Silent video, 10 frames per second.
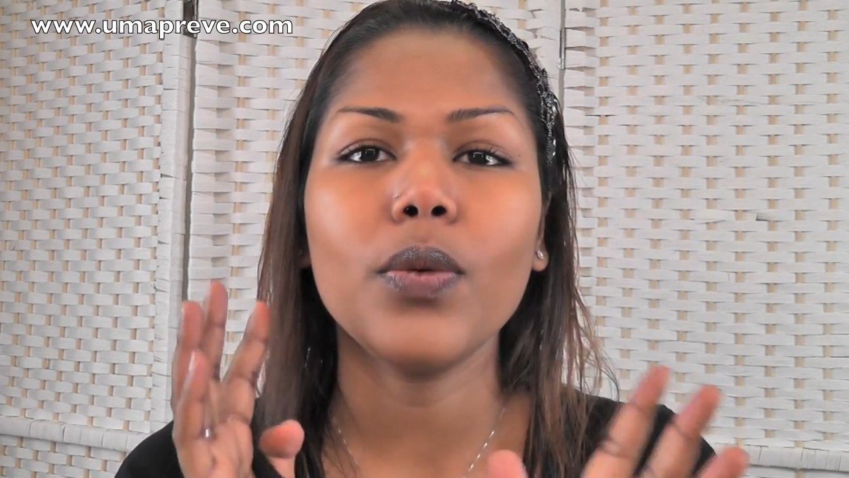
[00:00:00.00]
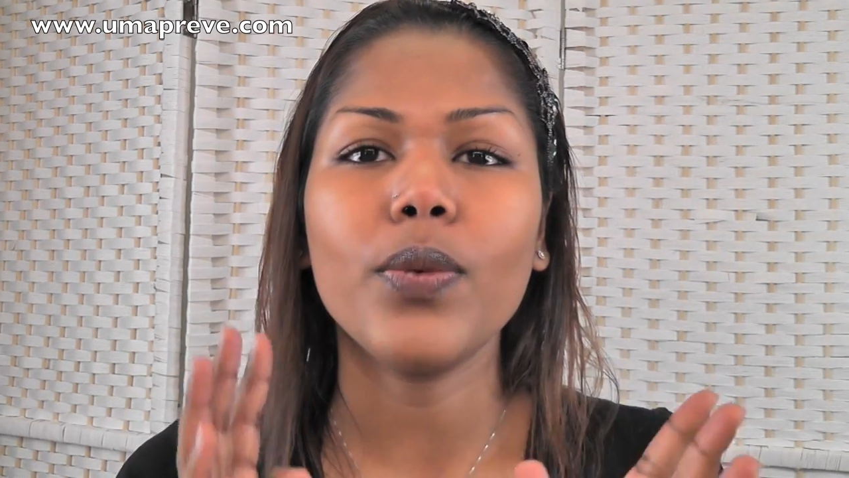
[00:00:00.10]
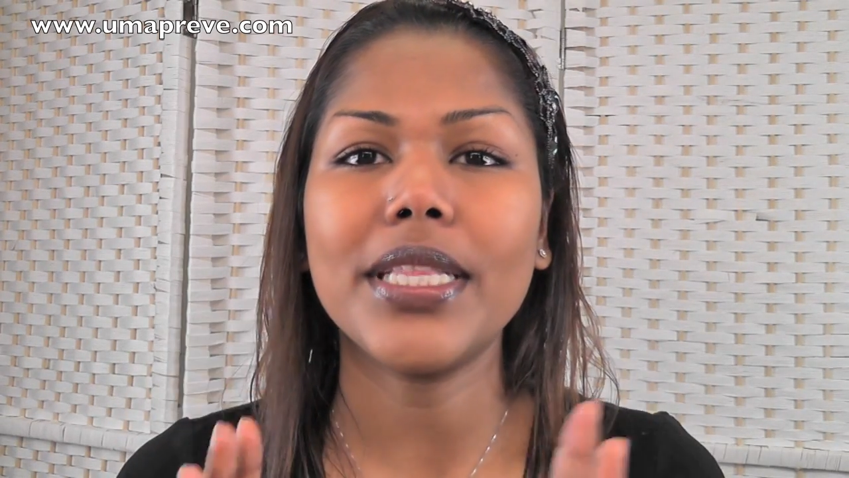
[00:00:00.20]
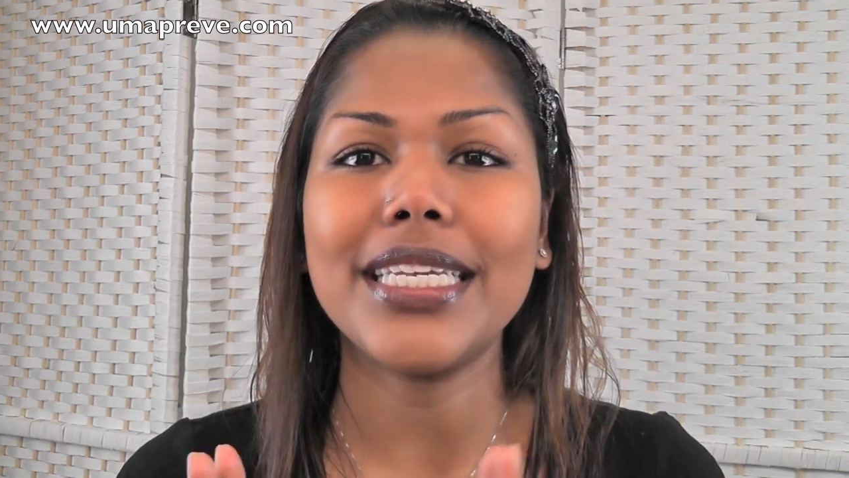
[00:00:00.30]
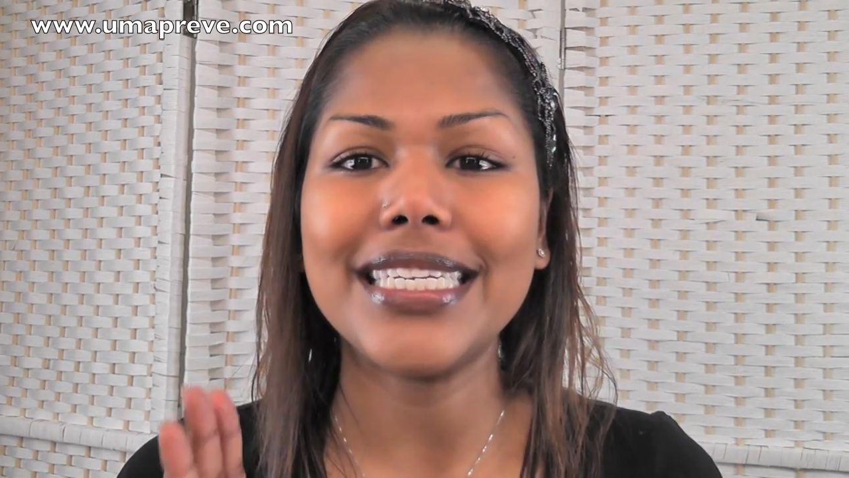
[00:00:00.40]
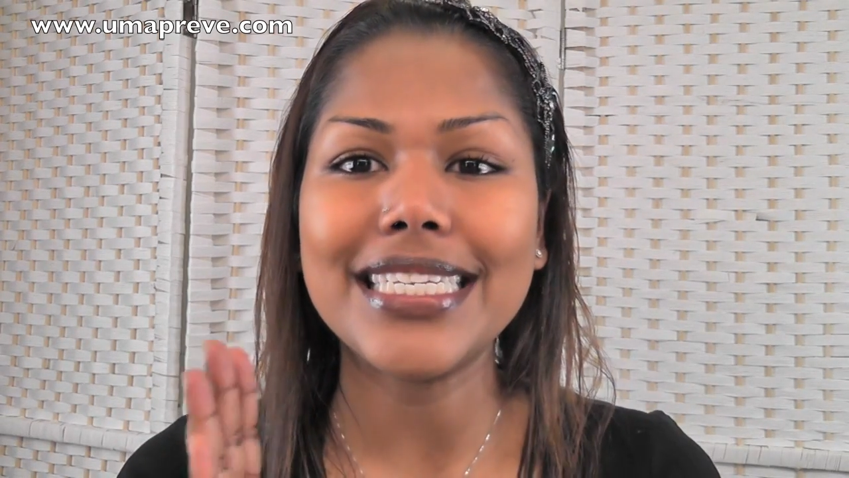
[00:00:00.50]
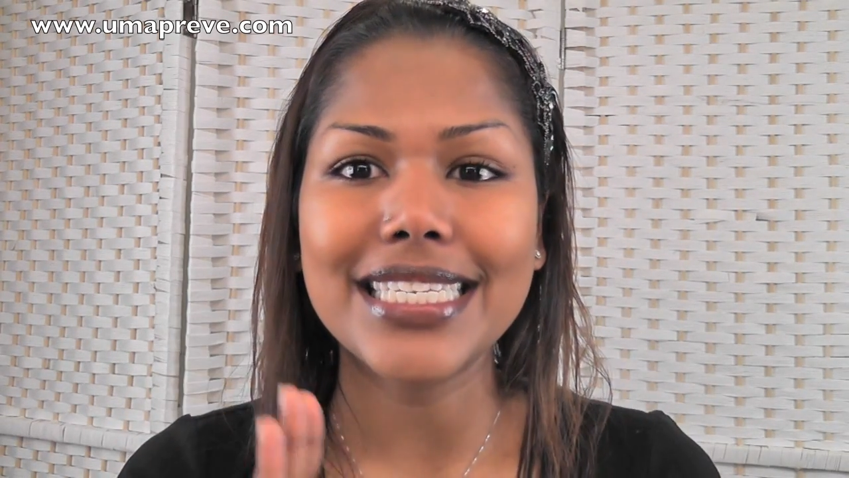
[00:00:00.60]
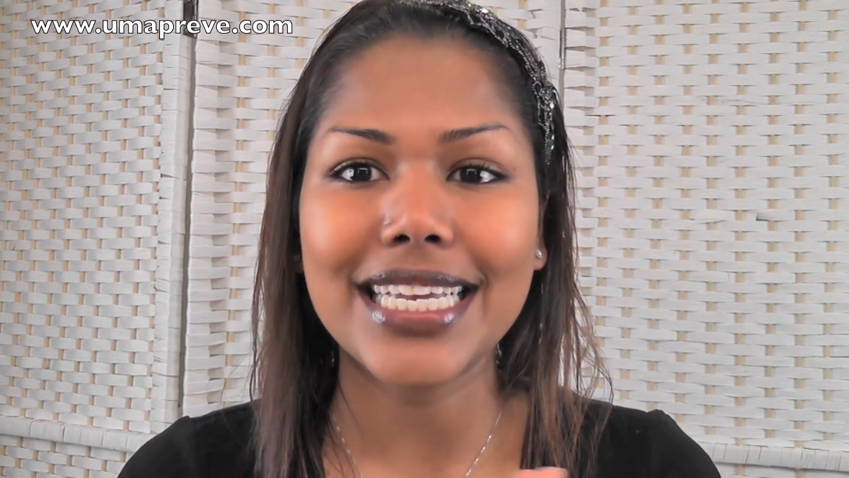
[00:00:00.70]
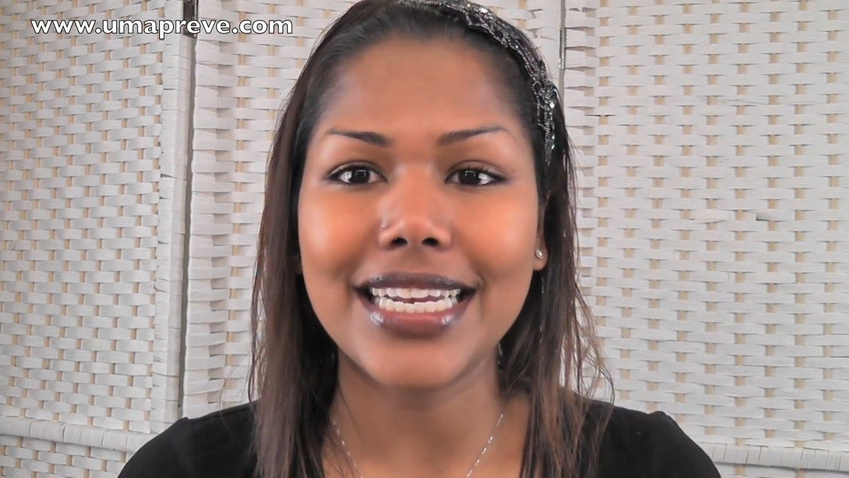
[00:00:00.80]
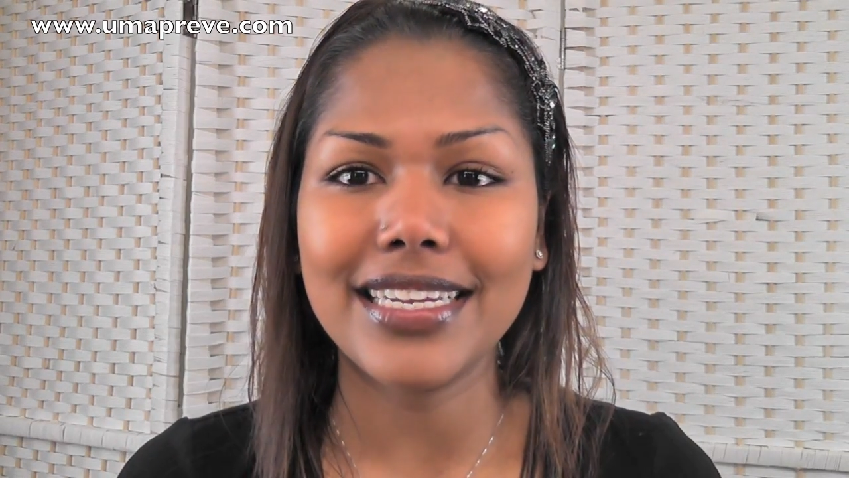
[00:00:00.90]
with the
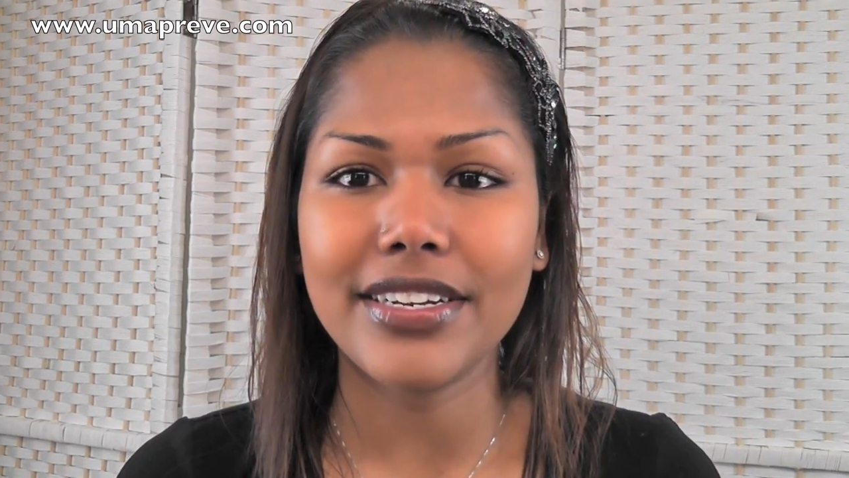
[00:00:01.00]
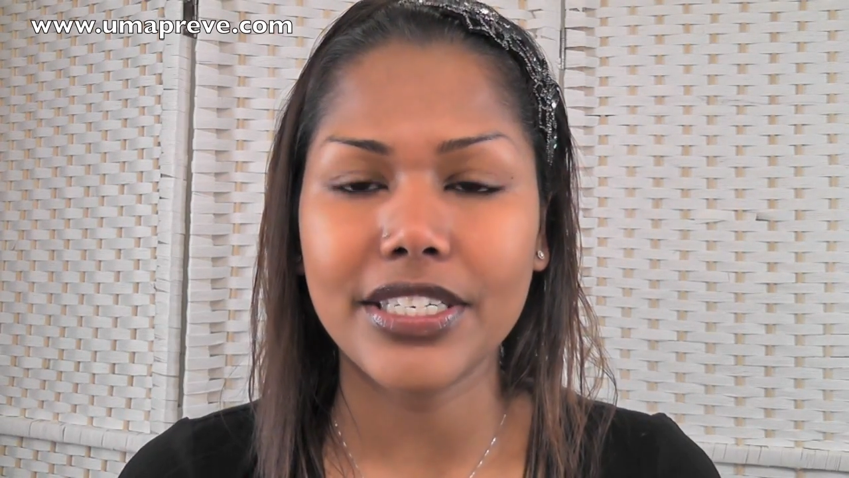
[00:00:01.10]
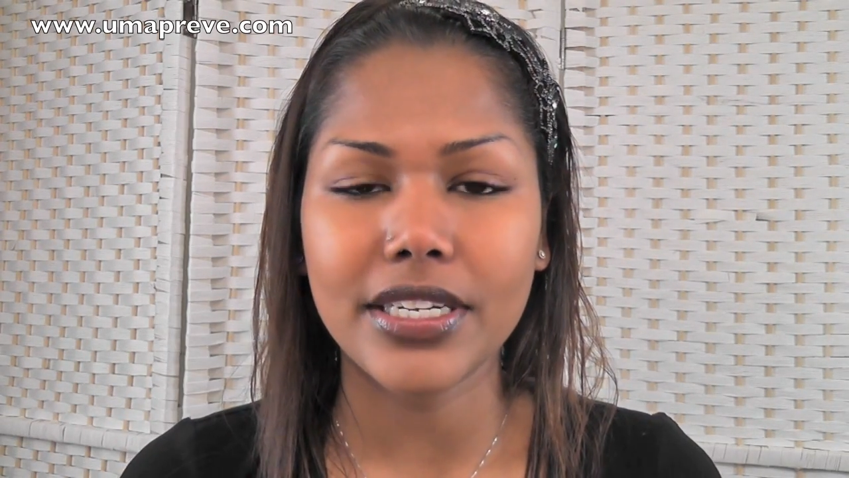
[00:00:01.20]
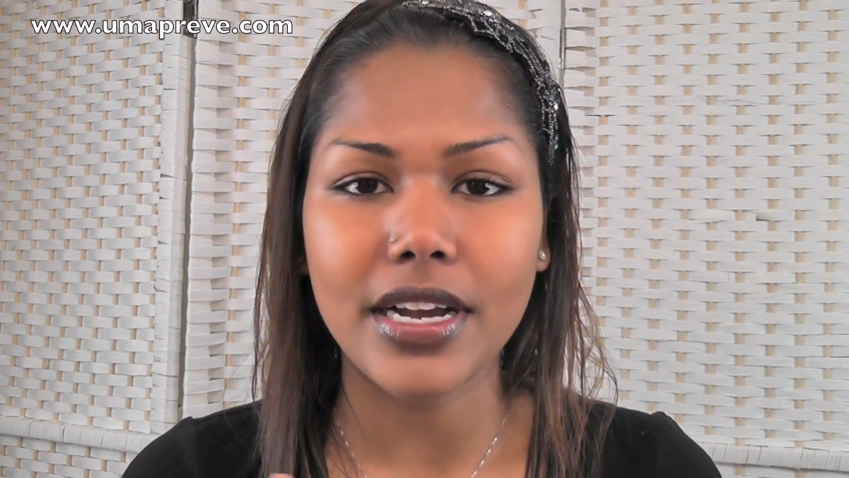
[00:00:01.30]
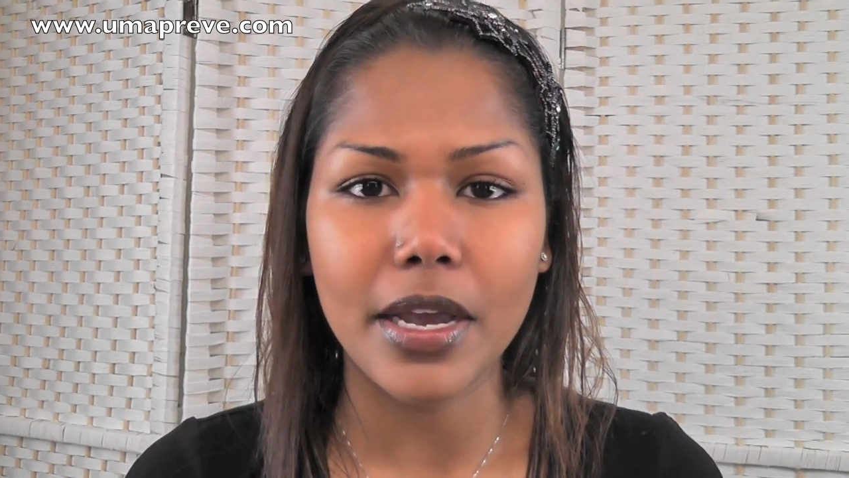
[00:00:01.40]
discoloration